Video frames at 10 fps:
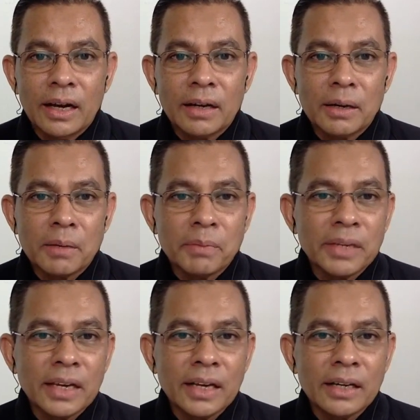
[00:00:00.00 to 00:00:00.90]
uh,
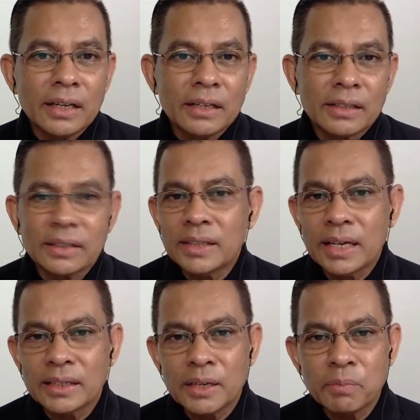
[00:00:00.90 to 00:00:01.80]
begin
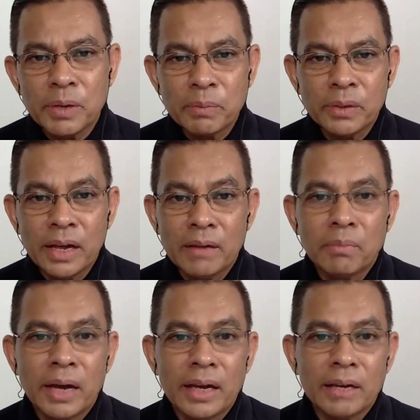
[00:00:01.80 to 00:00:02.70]
contacting people,
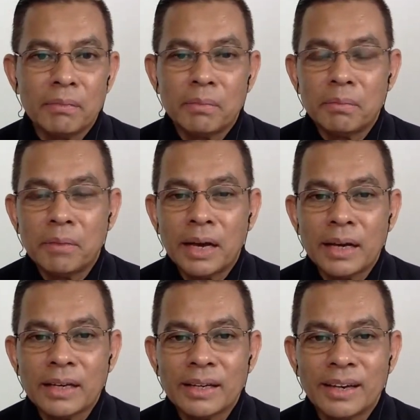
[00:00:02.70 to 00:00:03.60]
and my
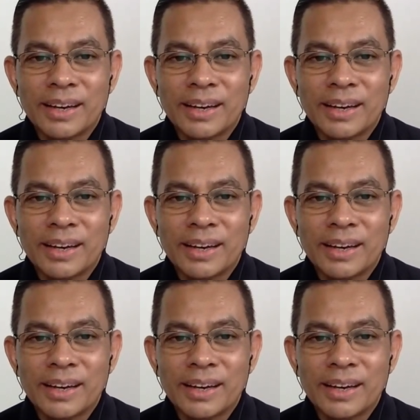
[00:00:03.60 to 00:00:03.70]
my